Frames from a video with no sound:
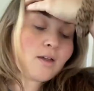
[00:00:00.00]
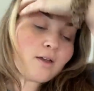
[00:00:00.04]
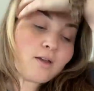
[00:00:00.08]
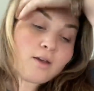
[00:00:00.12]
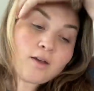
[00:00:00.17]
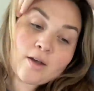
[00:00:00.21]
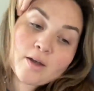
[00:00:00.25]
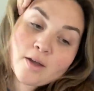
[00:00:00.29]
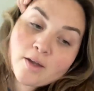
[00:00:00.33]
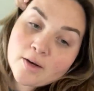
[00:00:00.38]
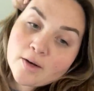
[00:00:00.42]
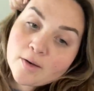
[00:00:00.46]

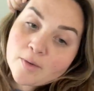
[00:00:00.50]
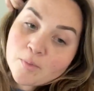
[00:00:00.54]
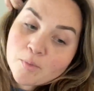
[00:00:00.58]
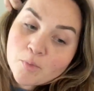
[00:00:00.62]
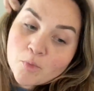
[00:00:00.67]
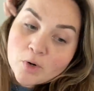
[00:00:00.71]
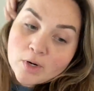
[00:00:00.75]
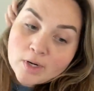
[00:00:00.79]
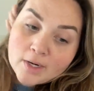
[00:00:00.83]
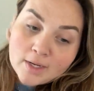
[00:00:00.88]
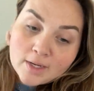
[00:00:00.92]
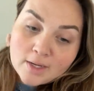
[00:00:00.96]
Good
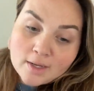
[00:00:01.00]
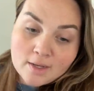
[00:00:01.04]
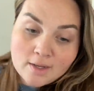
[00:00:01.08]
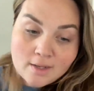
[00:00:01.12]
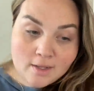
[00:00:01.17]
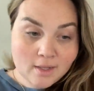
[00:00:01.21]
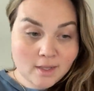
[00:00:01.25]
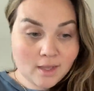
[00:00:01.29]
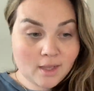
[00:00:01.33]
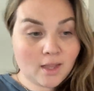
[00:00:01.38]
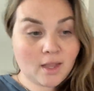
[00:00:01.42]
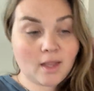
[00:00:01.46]
morning,
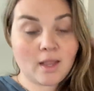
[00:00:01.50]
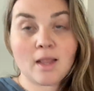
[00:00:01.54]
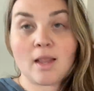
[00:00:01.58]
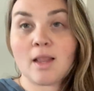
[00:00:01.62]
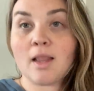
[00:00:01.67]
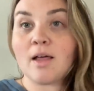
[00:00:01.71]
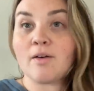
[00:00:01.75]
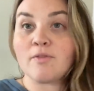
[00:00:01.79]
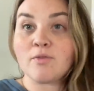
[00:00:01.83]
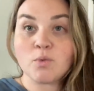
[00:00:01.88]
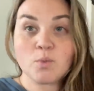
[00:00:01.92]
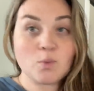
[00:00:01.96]

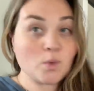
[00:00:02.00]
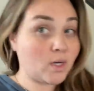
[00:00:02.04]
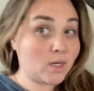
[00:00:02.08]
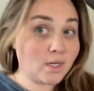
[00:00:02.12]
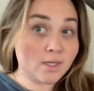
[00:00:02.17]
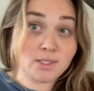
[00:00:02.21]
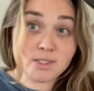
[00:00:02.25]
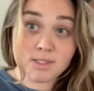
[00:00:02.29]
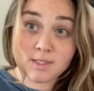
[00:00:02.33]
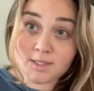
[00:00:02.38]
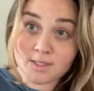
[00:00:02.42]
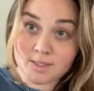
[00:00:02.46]
loved
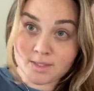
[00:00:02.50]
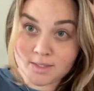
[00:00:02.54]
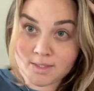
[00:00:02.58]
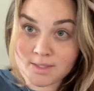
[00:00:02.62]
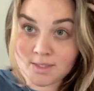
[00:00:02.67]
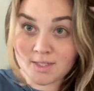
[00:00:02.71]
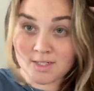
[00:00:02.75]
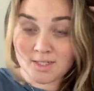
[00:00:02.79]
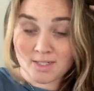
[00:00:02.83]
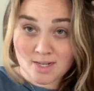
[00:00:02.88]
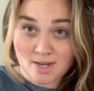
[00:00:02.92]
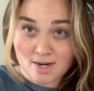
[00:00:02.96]
ones.
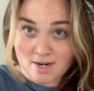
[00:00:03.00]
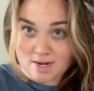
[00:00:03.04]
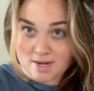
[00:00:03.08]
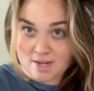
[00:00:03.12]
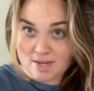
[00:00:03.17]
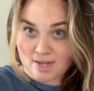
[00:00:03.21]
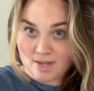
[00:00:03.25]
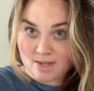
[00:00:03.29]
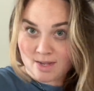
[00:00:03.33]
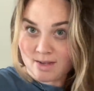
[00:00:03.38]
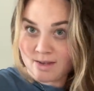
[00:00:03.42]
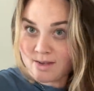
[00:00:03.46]

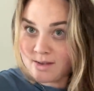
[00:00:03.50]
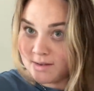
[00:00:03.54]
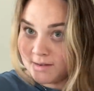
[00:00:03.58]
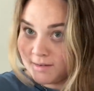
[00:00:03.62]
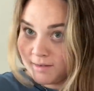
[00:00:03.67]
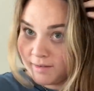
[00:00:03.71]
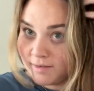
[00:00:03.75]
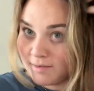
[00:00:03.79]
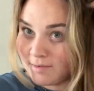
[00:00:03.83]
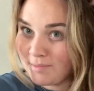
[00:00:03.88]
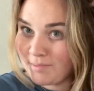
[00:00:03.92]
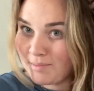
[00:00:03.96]
Sunday.
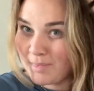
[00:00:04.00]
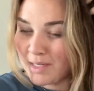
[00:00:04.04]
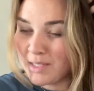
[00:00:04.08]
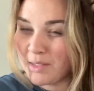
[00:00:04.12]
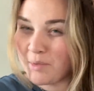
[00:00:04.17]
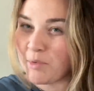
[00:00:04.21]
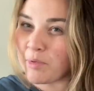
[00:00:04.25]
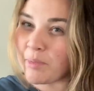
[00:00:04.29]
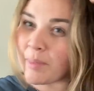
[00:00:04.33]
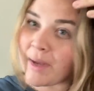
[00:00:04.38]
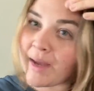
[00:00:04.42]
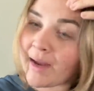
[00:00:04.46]
I'm
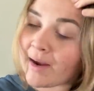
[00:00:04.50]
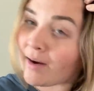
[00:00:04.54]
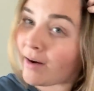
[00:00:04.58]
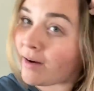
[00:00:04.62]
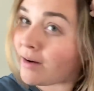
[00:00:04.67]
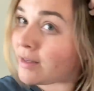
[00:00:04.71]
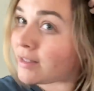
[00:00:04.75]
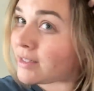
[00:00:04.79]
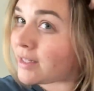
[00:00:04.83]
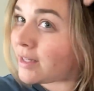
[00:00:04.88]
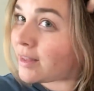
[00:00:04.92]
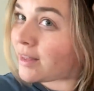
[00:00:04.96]
messing with my hair
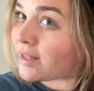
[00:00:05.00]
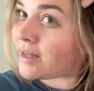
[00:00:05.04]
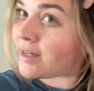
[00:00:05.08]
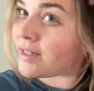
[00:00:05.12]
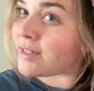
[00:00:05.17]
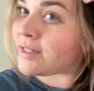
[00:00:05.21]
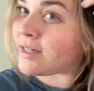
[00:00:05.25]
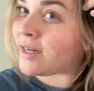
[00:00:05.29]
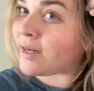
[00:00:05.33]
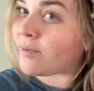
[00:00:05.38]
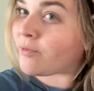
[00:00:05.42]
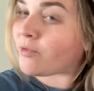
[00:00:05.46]
because I think
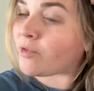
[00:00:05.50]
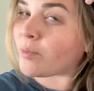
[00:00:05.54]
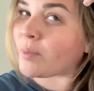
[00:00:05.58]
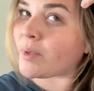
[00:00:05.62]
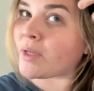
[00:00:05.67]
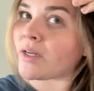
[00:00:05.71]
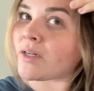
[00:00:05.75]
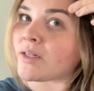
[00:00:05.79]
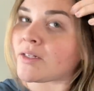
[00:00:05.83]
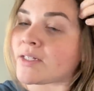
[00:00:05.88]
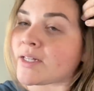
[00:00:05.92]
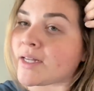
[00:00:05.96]
it's time for me
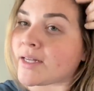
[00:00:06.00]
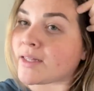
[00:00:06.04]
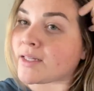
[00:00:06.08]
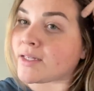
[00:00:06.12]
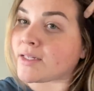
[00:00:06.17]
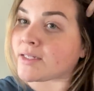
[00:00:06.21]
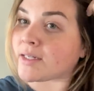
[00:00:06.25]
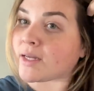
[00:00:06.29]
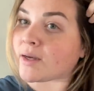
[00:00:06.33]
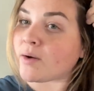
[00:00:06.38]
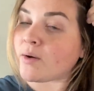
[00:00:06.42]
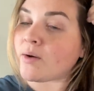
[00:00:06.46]
to take
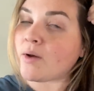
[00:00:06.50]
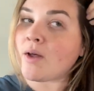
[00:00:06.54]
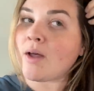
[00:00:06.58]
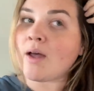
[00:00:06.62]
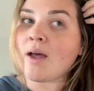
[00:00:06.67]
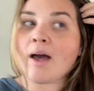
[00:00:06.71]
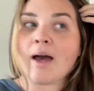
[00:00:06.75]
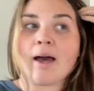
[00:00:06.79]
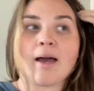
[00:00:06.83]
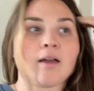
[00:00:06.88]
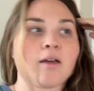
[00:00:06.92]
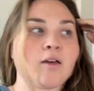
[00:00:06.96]
these out.
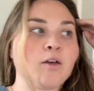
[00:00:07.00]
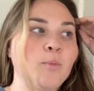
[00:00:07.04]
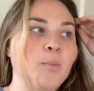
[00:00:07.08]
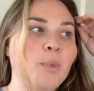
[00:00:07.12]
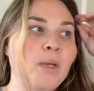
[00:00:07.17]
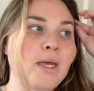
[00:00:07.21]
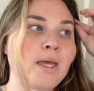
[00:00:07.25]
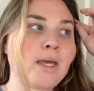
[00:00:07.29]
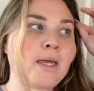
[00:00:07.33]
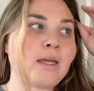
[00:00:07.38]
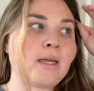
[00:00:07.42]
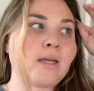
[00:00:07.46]
I could
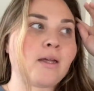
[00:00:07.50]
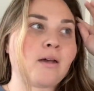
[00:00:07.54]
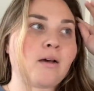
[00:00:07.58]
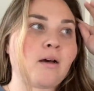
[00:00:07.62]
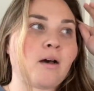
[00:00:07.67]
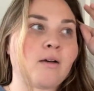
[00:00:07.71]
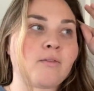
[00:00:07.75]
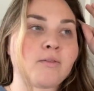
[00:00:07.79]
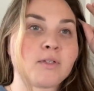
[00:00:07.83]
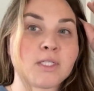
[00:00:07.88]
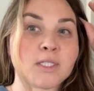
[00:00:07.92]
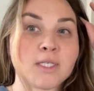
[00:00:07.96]
pay,
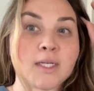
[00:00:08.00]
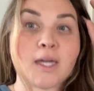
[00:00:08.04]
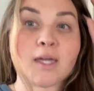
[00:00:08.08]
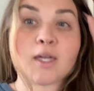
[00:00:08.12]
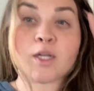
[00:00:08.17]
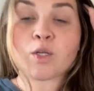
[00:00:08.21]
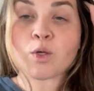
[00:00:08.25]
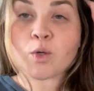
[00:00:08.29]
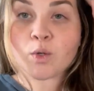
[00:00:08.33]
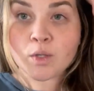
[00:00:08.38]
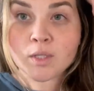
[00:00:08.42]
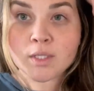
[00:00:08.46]
obviously. I
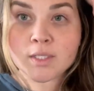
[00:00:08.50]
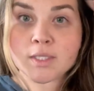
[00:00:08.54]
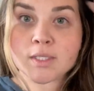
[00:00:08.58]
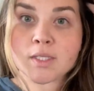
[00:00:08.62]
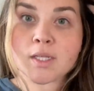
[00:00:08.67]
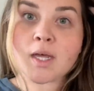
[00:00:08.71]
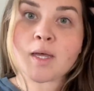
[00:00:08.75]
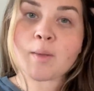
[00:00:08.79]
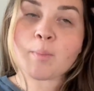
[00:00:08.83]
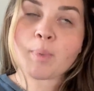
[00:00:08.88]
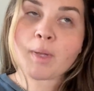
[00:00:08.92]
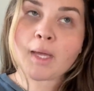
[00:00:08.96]
could go to the
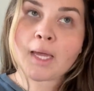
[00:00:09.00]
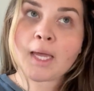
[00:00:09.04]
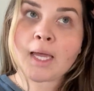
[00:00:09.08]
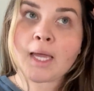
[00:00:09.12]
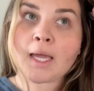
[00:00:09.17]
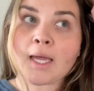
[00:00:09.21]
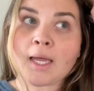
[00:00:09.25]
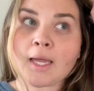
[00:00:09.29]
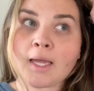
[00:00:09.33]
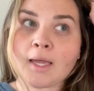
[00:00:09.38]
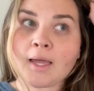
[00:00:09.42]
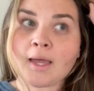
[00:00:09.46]
salon,
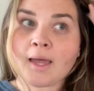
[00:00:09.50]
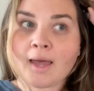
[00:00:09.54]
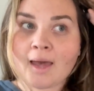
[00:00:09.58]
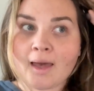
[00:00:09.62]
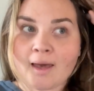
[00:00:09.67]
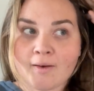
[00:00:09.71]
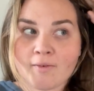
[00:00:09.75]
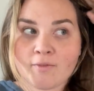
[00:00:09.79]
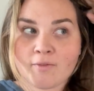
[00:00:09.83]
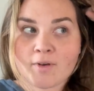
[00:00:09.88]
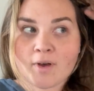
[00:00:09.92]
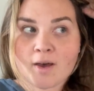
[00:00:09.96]
pay,
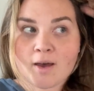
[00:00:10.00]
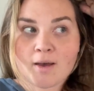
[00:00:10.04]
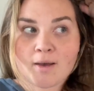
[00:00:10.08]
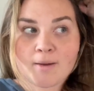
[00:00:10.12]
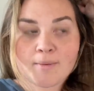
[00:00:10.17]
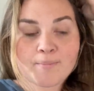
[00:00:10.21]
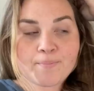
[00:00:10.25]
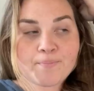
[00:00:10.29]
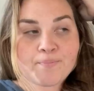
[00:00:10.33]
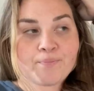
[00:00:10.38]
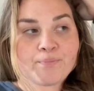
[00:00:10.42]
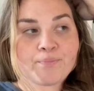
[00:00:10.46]
have,
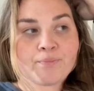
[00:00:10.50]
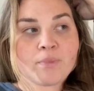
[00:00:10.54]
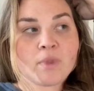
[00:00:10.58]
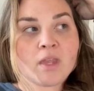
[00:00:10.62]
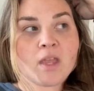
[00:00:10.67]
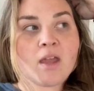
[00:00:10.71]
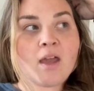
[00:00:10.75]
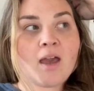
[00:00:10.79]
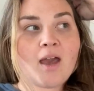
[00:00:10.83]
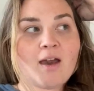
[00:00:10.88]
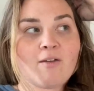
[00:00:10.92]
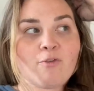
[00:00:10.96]
um,
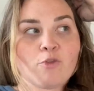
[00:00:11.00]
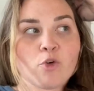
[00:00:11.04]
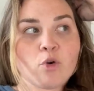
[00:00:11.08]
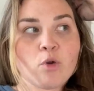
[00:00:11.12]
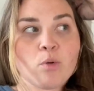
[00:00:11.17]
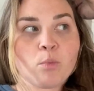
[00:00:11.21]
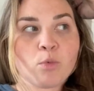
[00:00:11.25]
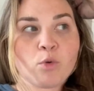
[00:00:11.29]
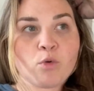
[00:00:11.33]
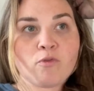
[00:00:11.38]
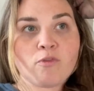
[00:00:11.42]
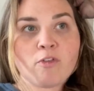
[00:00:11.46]
have her
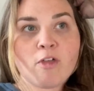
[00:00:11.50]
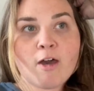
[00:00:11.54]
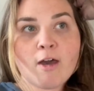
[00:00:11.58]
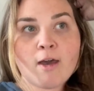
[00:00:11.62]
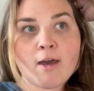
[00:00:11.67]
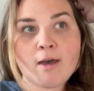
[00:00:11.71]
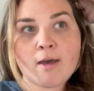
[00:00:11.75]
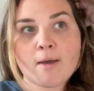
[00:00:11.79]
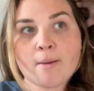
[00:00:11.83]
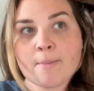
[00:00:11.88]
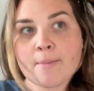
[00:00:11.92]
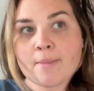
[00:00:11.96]
remove
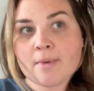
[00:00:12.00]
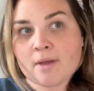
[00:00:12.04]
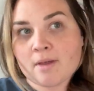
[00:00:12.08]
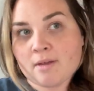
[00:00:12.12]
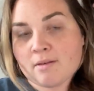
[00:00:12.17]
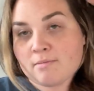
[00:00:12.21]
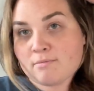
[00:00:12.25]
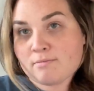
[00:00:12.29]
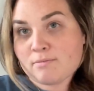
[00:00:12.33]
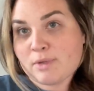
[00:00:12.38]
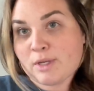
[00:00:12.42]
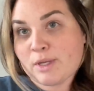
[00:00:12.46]
them,
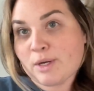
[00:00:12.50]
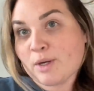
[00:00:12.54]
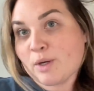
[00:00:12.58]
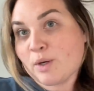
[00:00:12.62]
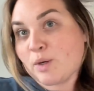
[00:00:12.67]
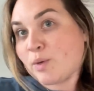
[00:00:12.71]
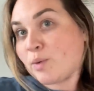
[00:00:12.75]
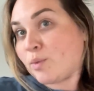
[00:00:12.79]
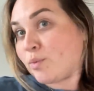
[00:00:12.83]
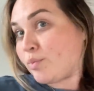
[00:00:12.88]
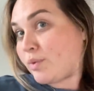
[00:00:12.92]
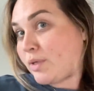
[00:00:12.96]
you
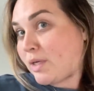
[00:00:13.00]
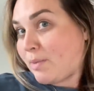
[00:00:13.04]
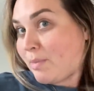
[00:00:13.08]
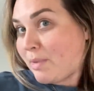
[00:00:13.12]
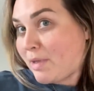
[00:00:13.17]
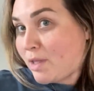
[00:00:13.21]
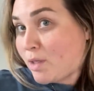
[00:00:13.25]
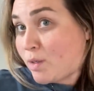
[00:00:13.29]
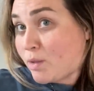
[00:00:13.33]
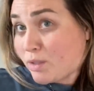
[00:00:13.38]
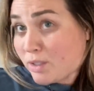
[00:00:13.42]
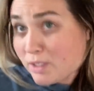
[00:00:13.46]
know, give me
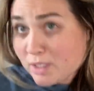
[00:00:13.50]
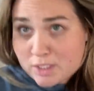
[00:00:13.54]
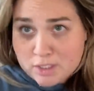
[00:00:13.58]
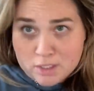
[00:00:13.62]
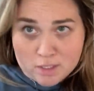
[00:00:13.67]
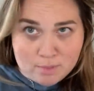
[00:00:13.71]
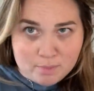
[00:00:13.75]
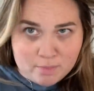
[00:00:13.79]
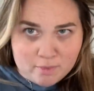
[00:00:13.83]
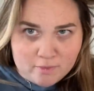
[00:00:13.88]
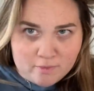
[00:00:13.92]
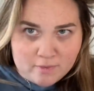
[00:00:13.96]
a little
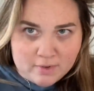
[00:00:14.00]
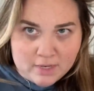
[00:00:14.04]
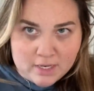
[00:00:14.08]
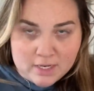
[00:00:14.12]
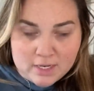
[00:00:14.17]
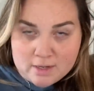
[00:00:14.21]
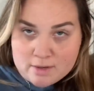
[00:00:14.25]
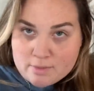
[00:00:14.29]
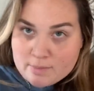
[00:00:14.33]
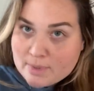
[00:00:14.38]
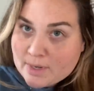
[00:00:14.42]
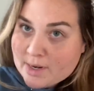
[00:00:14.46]
touch-up if
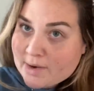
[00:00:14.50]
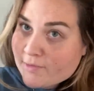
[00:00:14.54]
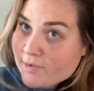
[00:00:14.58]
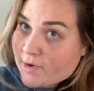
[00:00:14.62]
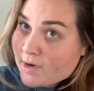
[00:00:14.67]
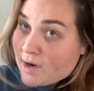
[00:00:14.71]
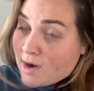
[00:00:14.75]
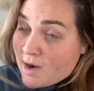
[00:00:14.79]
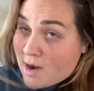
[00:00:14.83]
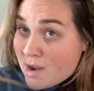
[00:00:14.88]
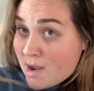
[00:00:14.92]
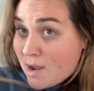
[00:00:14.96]
needed,
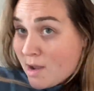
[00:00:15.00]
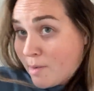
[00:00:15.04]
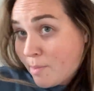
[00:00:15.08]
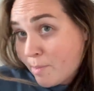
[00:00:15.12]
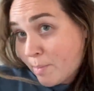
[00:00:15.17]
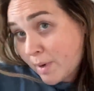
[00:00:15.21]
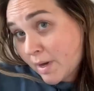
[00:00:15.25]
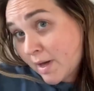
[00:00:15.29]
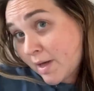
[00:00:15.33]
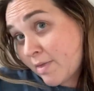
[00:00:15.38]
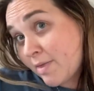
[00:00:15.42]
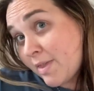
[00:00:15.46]
whatever.
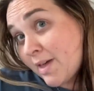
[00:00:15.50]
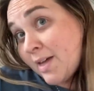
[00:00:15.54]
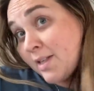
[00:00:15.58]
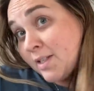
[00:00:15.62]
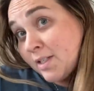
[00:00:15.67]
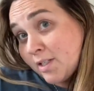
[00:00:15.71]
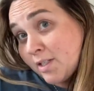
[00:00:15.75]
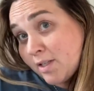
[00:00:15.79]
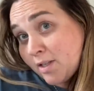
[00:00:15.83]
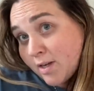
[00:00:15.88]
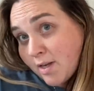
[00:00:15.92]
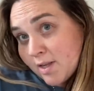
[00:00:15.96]
But
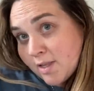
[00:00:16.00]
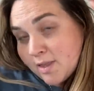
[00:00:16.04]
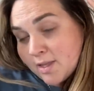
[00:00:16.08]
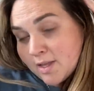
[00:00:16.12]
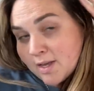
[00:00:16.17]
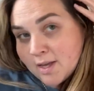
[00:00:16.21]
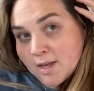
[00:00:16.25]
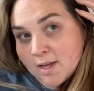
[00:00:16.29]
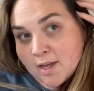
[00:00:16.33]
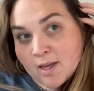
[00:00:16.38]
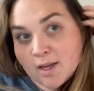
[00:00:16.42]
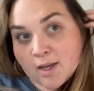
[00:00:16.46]
that's looking
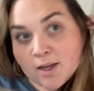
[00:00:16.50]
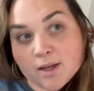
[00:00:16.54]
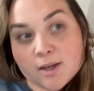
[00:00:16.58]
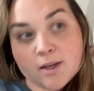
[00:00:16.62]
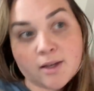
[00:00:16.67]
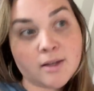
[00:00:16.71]
like...